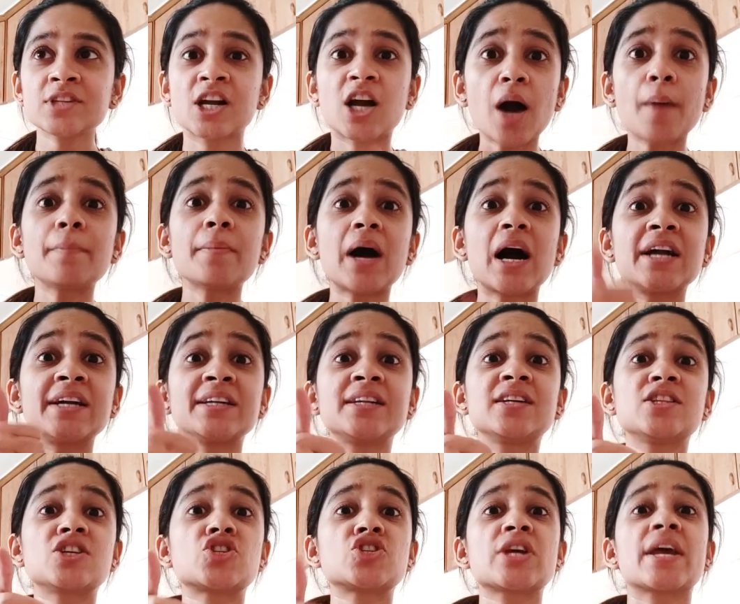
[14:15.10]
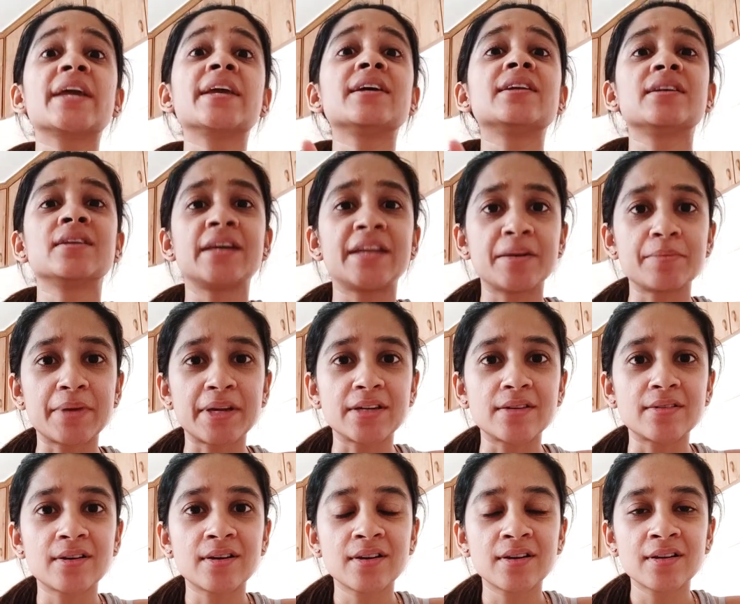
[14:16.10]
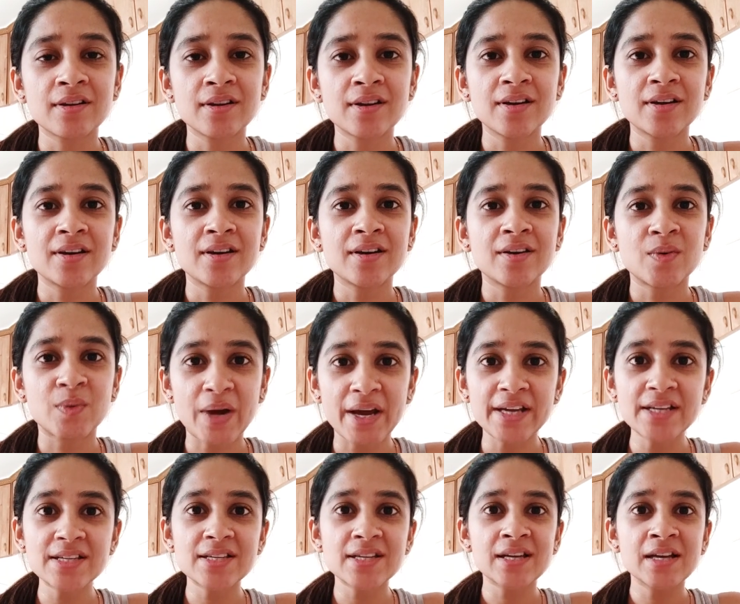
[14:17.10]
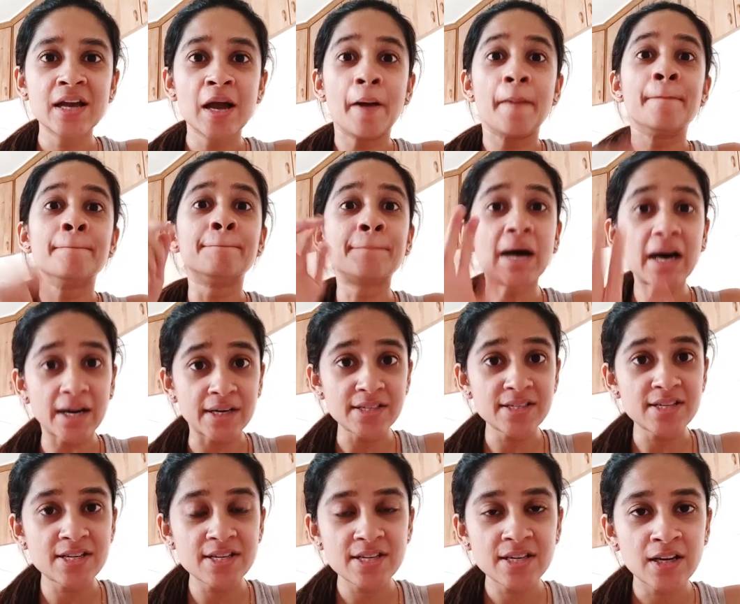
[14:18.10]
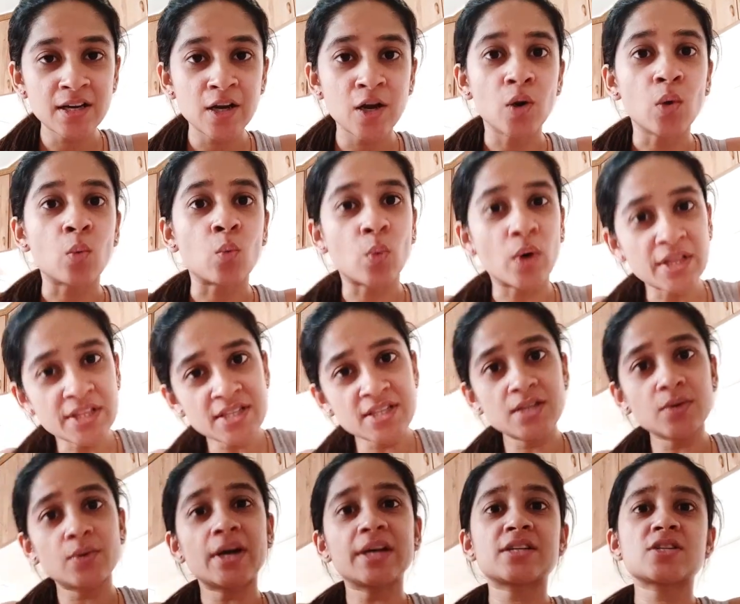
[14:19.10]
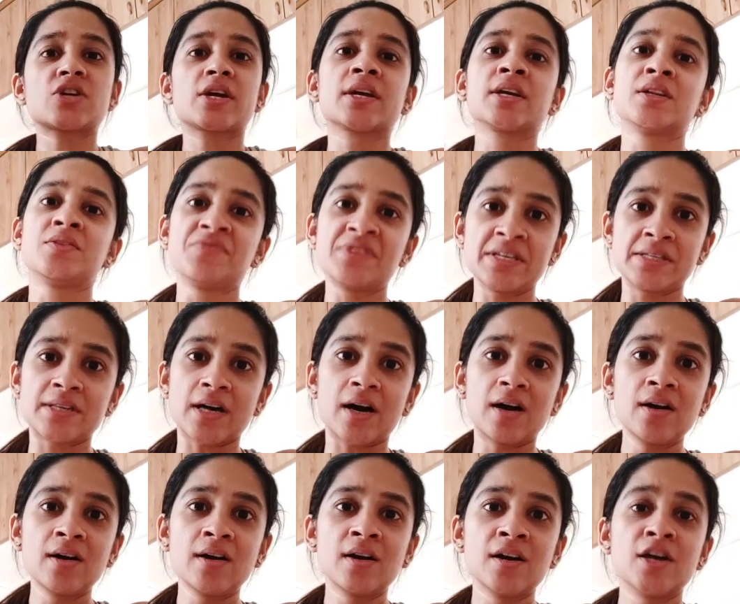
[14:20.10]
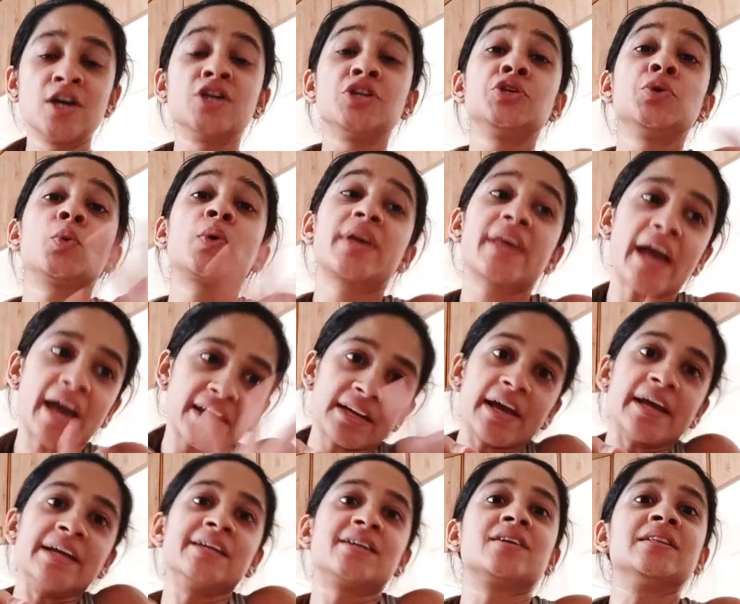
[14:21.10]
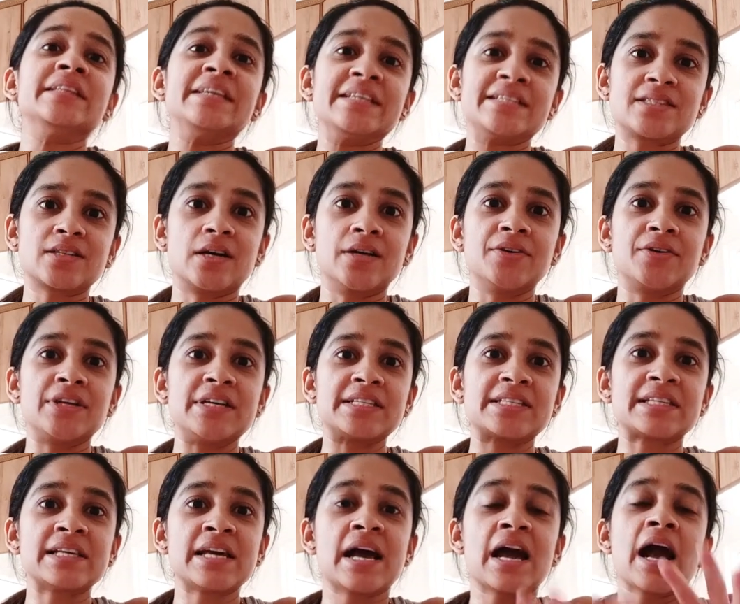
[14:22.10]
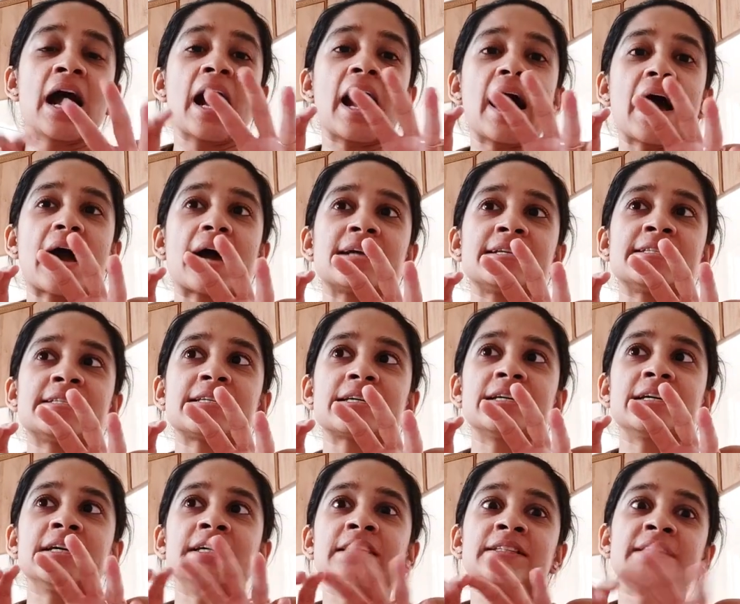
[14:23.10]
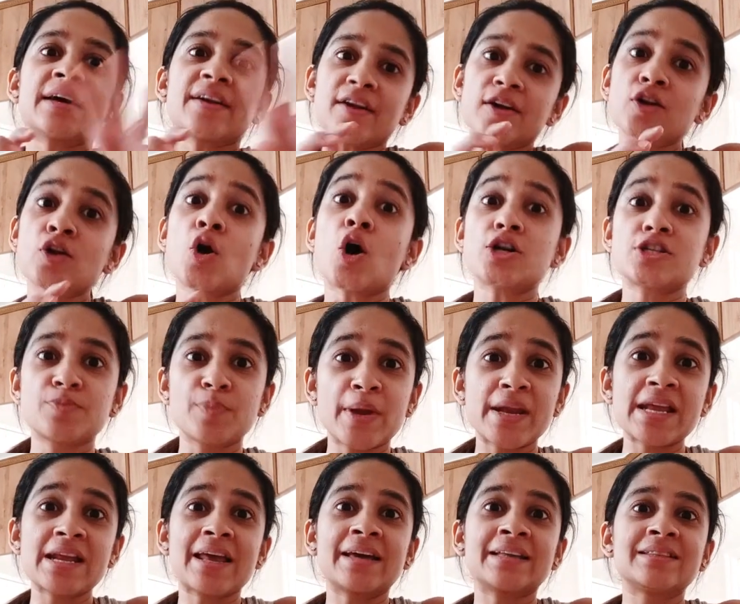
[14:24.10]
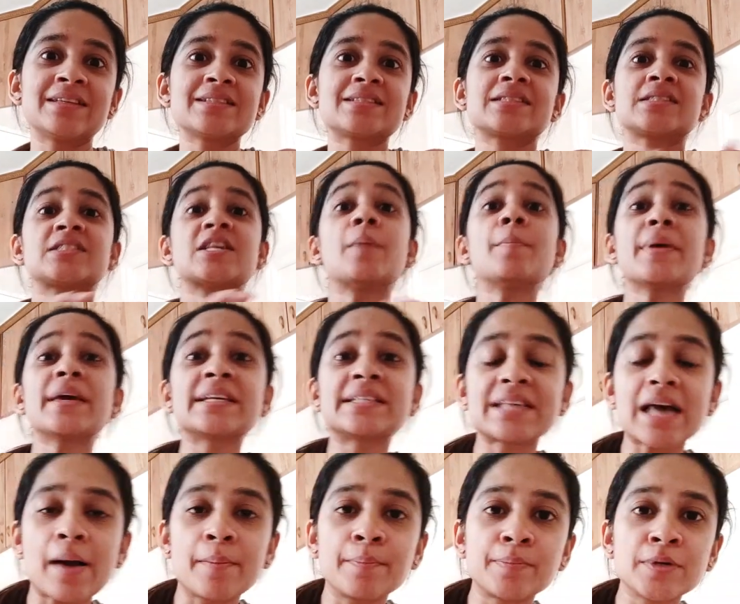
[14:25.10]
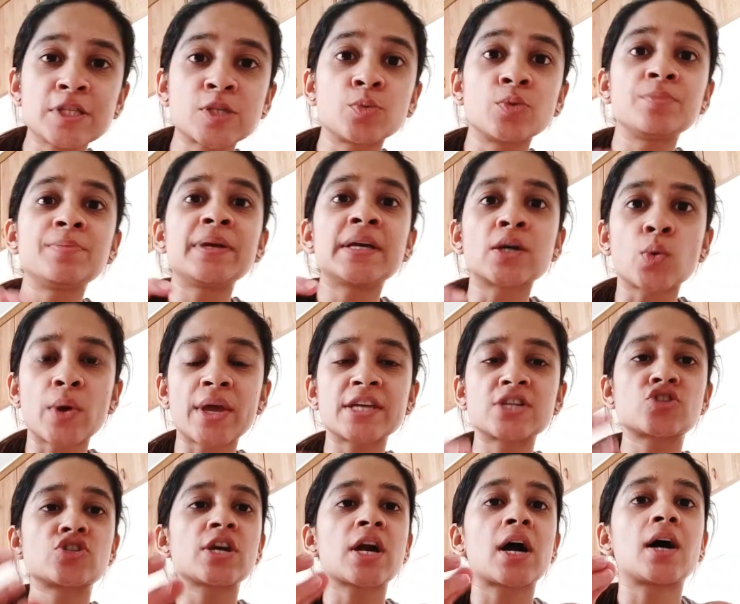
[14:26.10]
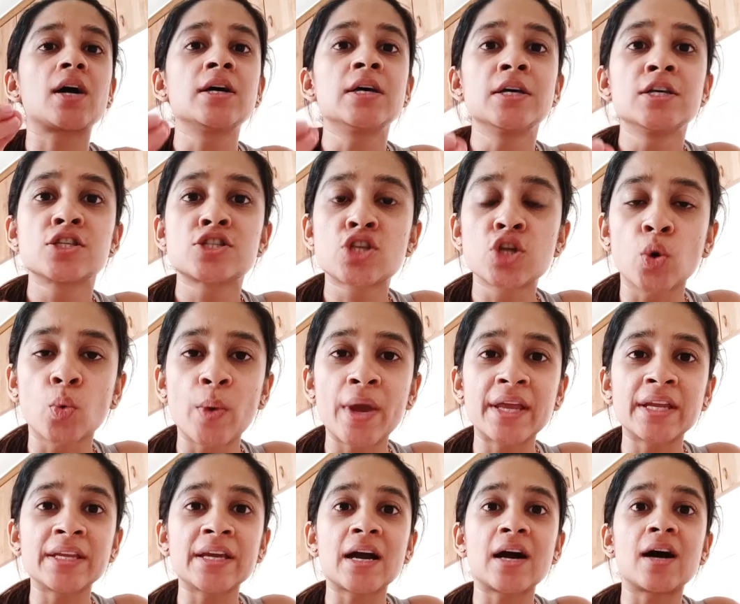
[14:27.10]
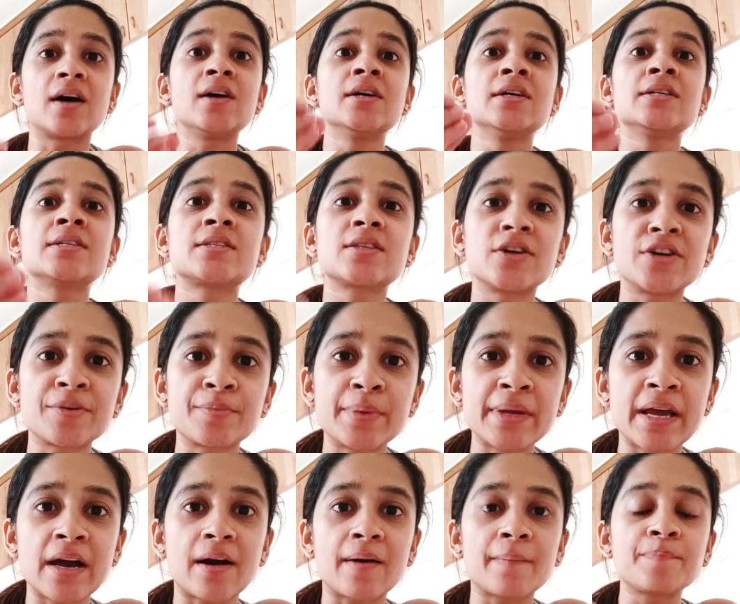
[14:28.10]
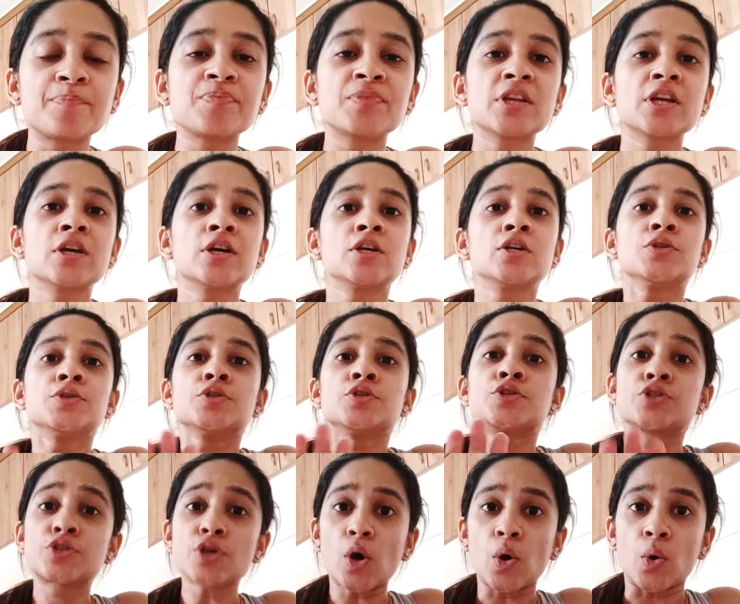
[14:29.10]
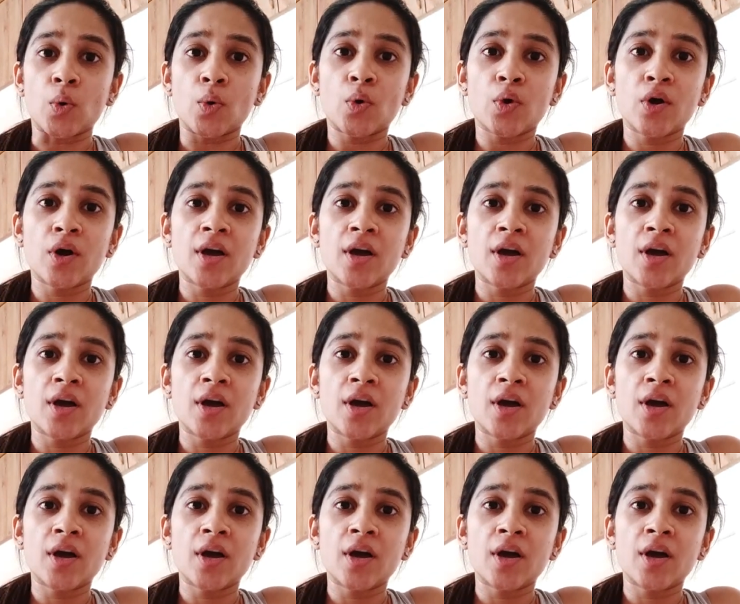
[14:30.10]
come under the Schengen agreement, right? But once you get a Schengen visa, you can enter these countries. And there are many like this. Some examples would be Croatia, Slovenia, Serbia. So